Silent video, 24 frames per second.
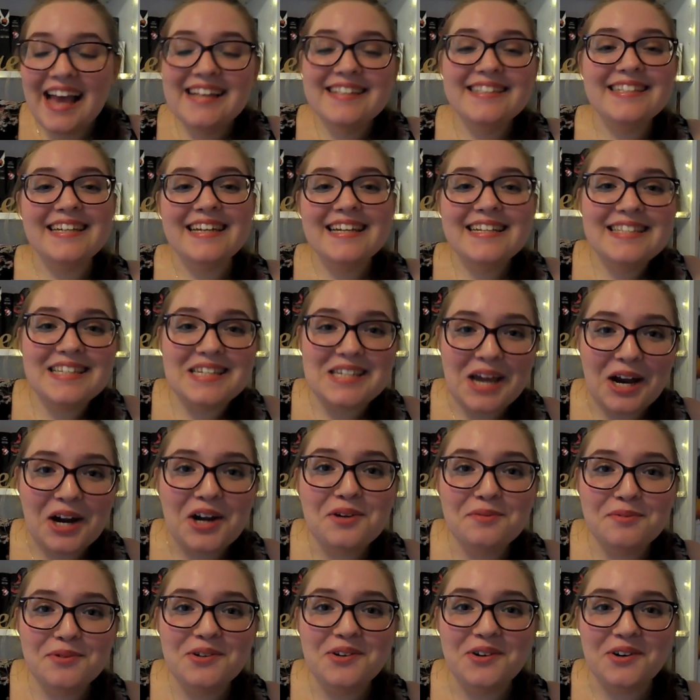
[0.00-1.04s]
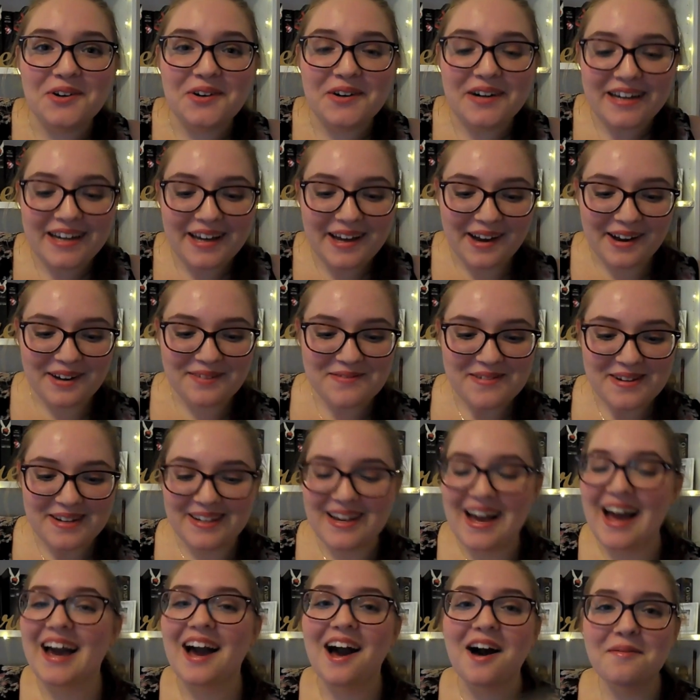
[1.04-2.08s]
Izzy is a terrible cook. Oh
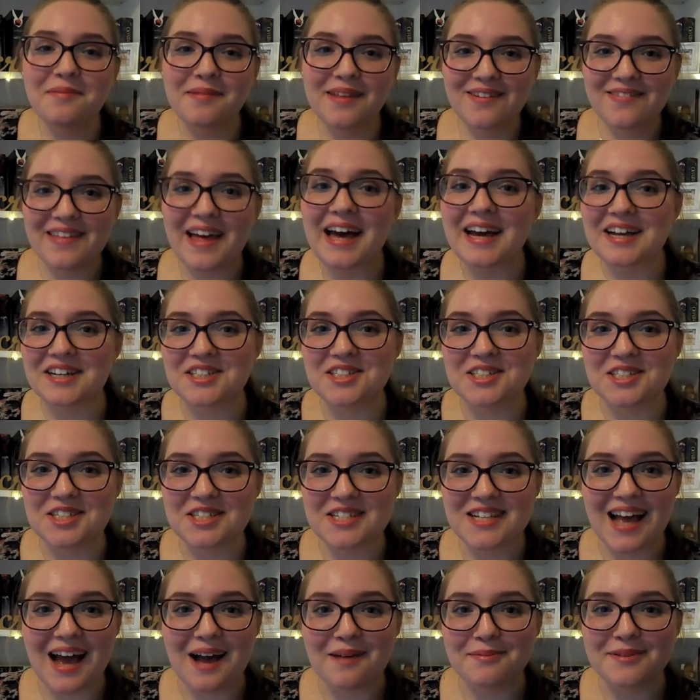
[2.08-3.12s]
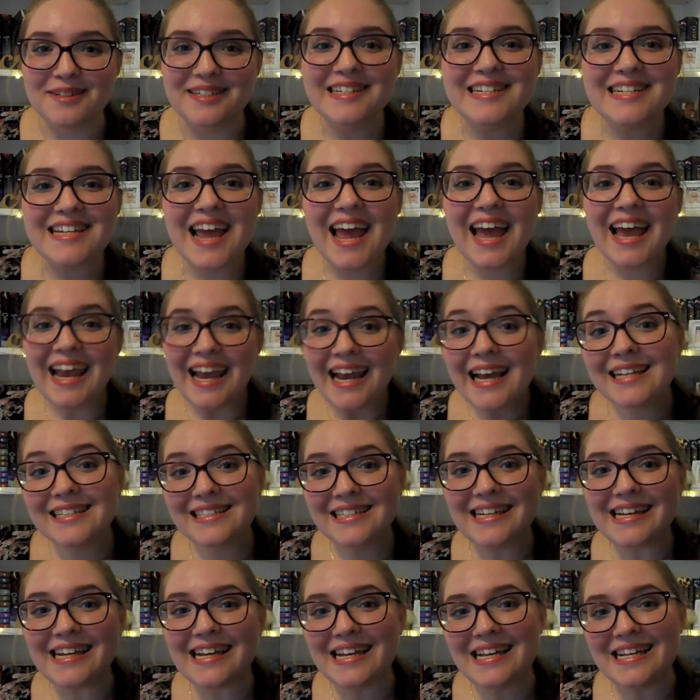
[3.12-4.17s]
my god, I can't believe that actually just happened.
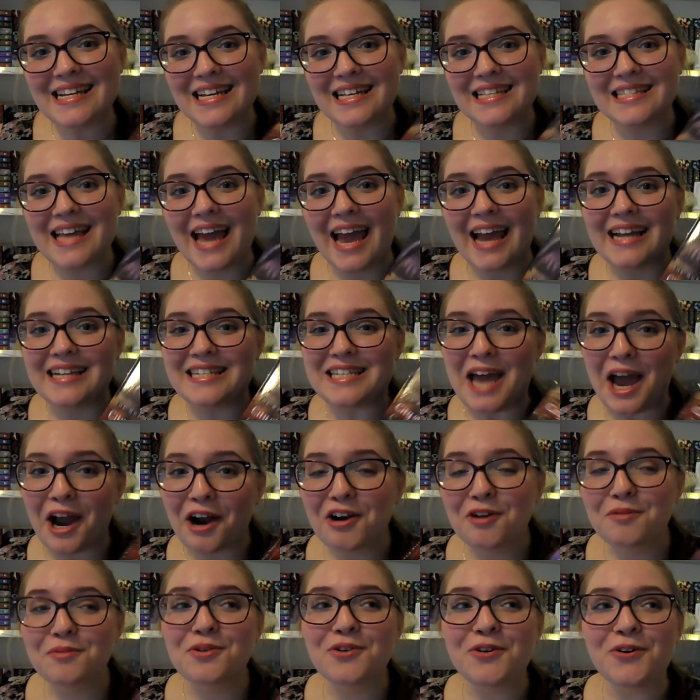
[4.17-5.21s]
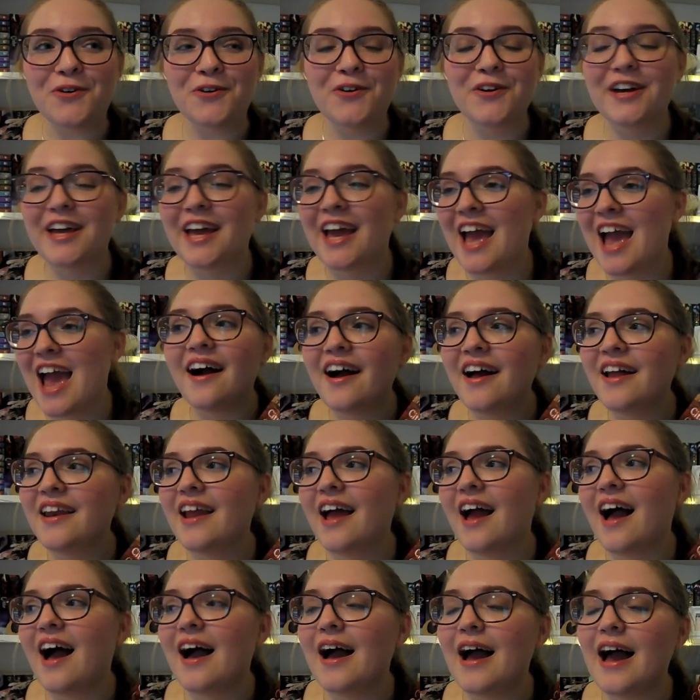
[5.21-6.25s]
Izzy is a terrible cook. I
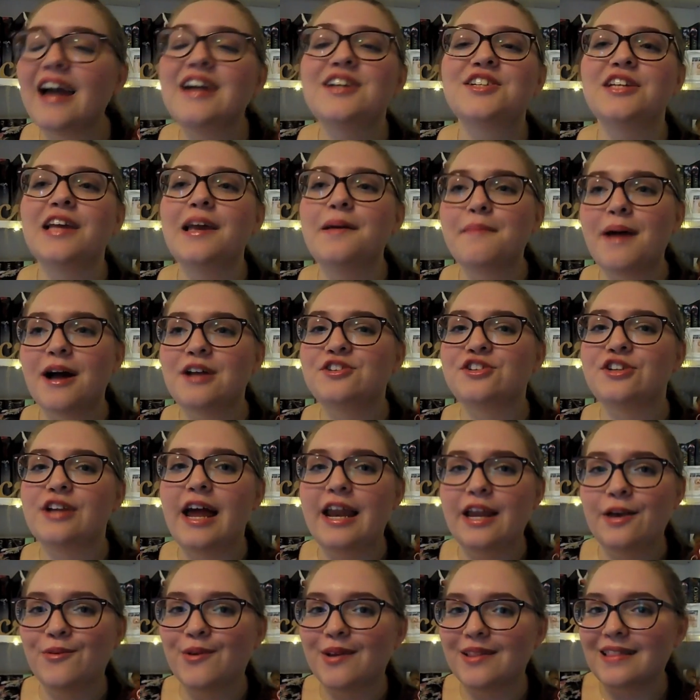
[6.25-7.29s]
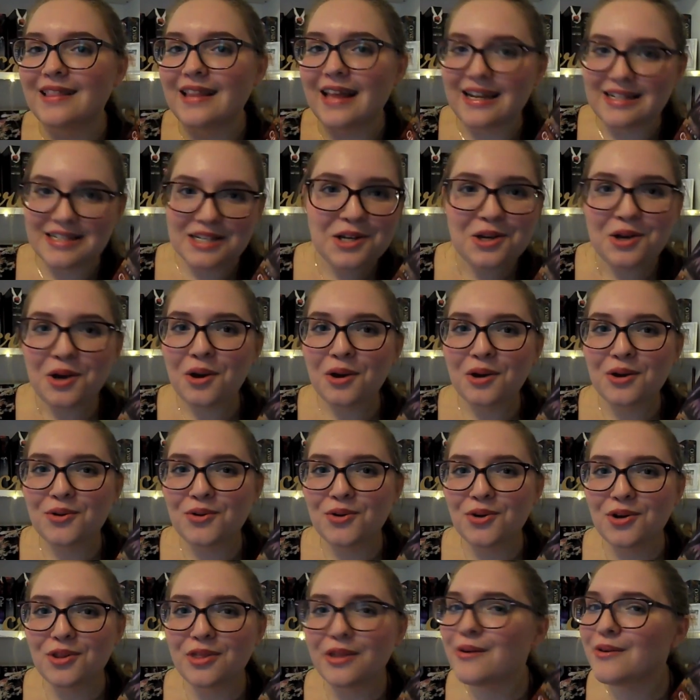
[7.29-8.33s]
can't actually imagine anyone letting her
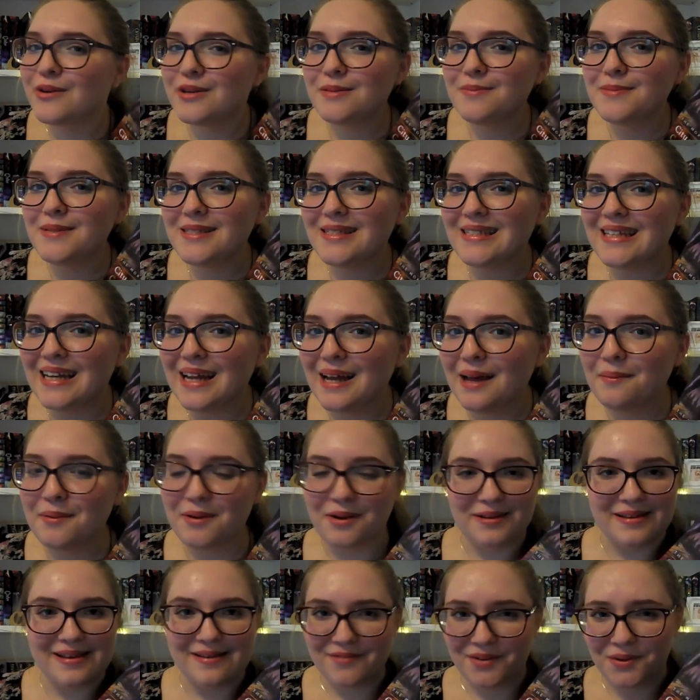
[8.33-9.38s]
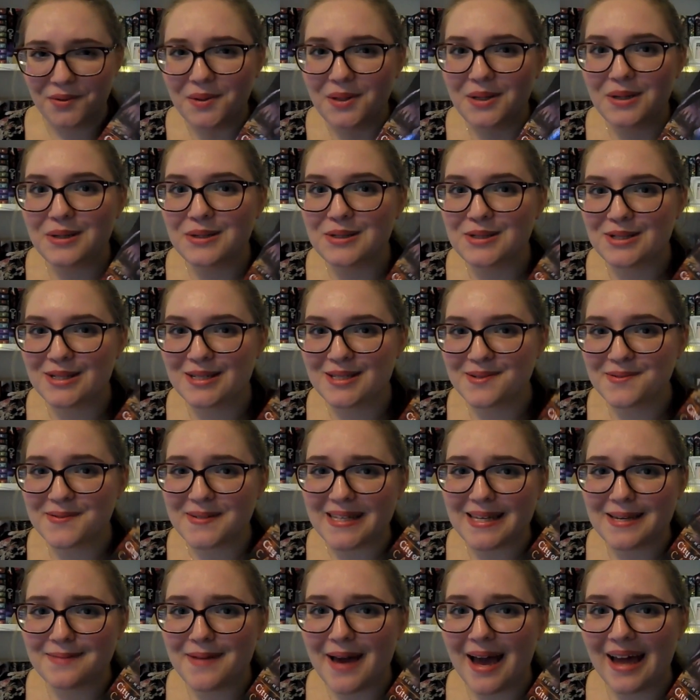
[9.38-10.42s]
cook the Christmas dinner because everyone knows she's a
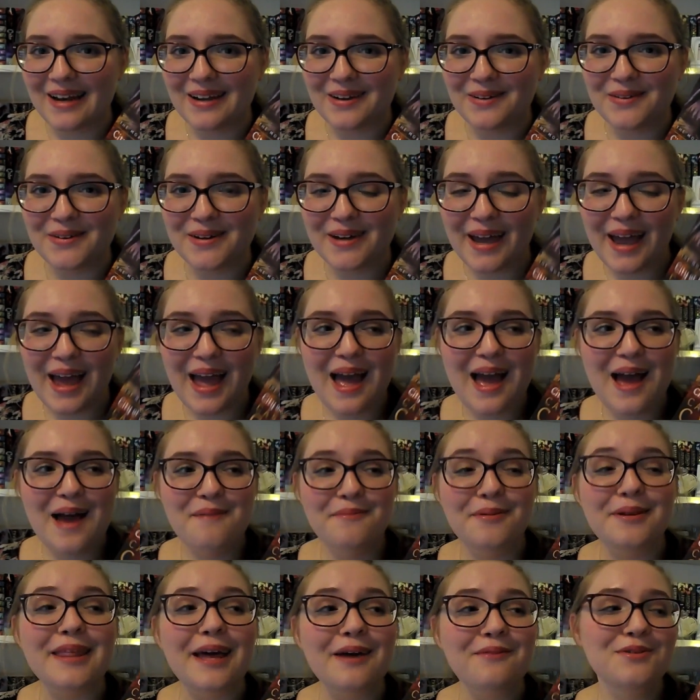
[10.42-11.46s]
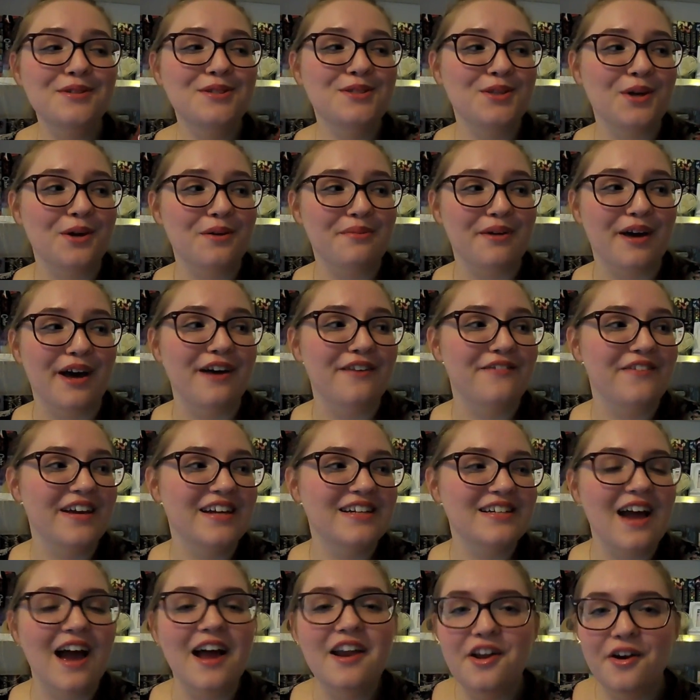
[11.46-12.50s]
really bad cook. But that was so
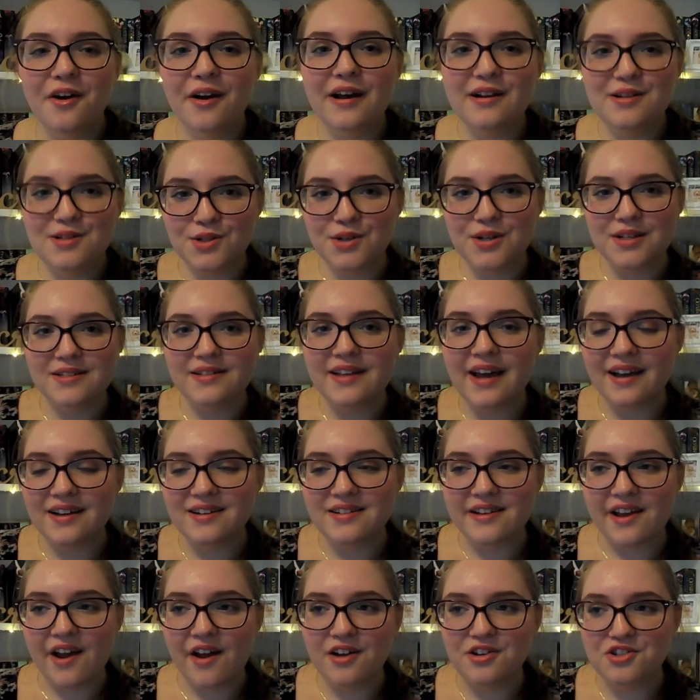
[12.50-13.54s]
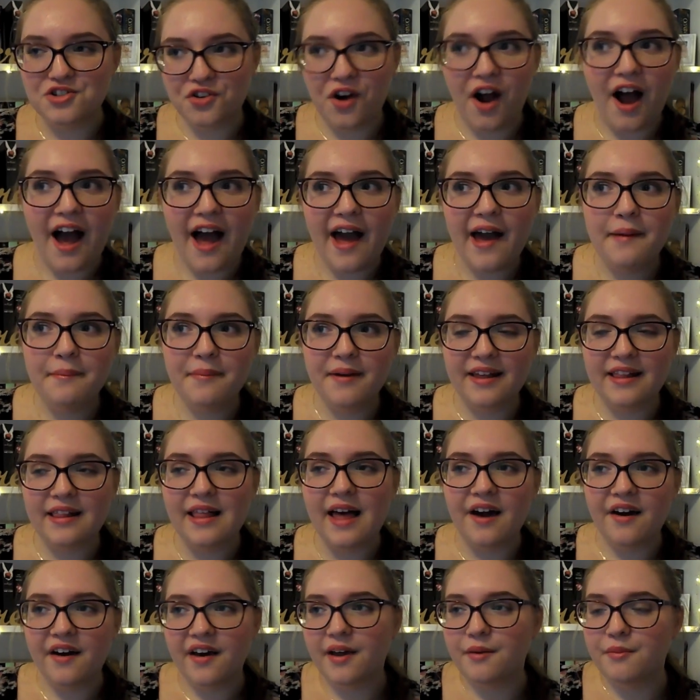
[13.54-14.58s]
perfect. I know it took a second try, but
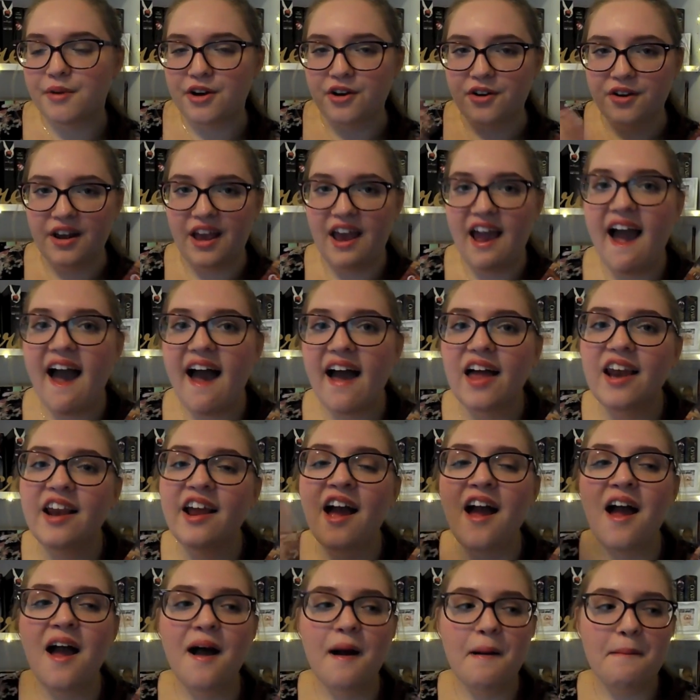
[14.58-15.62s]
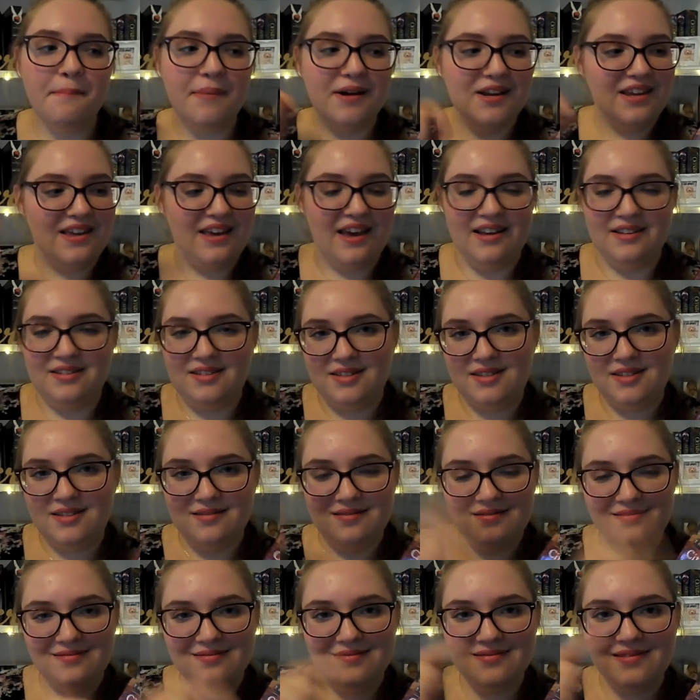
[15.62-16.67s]
Clary we'd already had. But
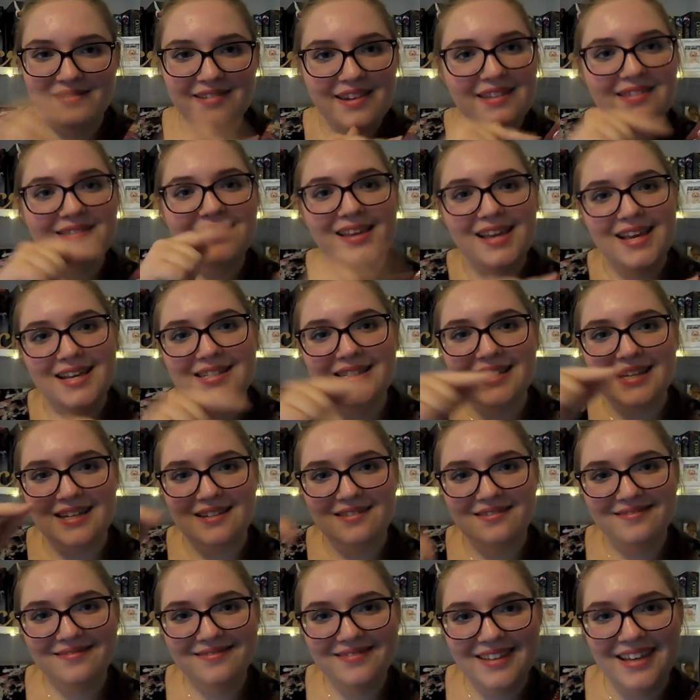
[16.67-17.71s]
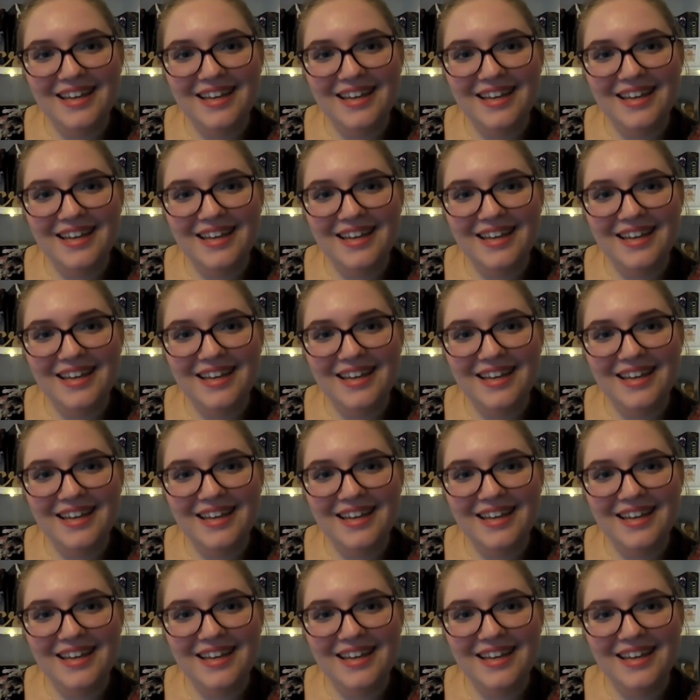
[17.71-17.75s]
yes, Izzy.